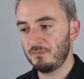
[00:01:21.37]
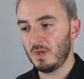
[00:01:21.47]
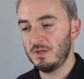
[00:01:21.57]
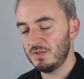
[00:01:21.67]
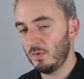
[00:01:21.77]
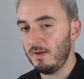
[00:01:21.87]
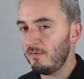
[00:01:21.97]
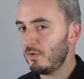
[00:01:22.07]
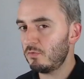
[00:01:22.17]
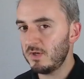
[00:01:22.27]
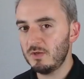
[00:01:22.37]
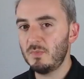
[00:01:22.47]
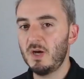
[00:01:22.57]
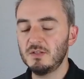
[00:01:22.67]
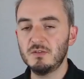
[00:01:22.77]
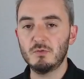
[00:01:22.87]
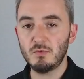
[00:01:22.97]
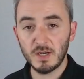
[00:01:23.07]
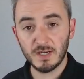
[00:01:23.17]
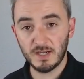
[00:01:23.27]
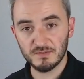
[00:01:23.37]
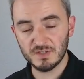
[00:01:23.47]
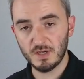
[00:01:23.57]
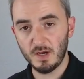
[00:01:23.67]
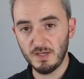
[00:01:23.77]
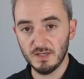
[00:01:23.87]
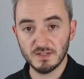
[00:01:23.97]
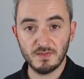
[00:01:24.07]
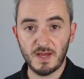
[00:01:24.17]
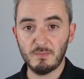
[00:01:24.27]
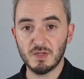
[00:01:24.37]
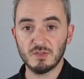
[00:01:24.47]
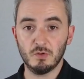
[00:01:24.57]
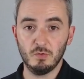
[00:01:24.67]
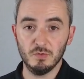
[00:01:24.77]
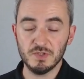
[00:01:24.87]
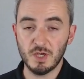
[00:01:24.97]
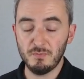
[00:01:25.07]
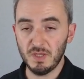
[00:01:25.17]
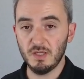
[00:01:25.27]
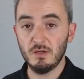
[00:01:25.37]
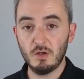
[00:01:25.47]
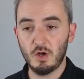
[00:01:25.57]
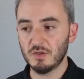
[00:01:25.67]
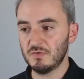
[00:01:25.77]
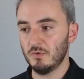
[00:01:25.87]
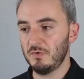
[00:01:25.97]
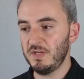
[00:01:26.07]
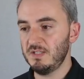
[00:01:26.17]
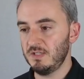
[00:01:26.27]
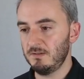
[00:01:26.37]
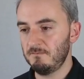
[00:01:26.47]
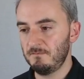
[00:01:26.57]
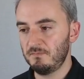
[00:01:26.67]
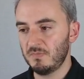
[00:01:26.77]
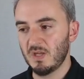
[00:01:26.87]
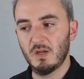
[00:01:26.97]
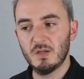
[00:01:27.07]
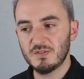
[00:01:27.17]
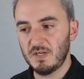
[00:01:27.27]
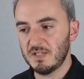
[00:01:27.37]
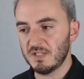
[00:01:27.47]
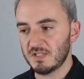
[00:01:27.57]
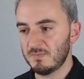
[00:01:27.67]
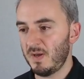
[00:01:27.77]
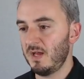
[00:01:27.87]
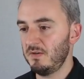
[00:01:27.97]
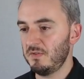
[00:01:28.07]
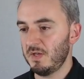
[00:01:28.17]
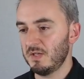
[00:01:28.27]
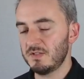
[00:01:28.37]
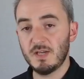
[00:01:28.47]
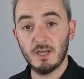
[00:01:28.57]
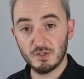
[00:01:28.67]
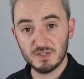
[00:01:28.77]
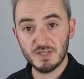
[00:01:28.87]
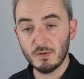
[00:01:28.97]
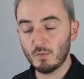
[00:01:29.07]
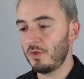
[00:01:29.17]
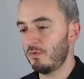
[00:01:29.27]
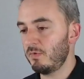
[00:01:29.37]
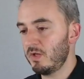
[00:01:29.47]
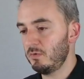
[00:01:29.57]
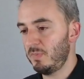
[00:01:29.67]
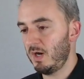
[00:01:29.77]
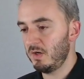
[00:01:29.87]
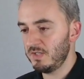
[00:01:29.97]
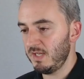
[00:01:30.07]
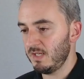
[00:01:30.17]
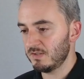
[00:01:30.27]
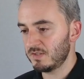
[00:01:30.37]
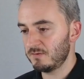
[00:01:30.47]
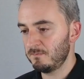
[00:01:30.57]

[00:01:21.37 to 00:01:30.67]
So whatever the real part of the right-hand side is, that must also be cos 4 theta. So let's expand this and just see what the real part is.